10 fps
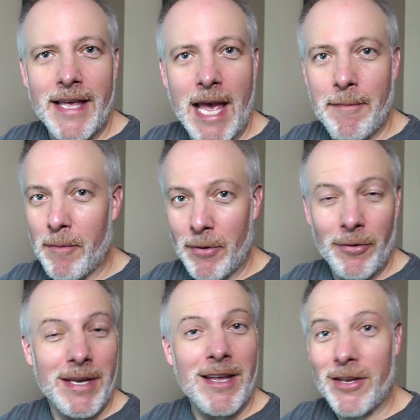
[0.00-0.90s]

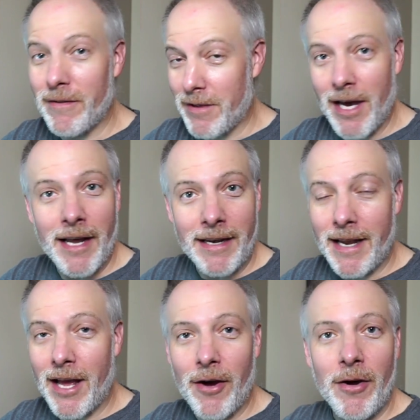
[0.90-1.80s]
capability. You've got it
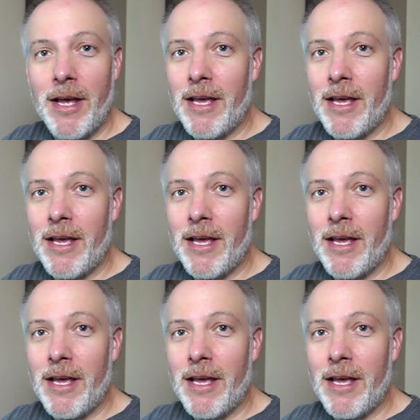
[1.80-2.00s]
now.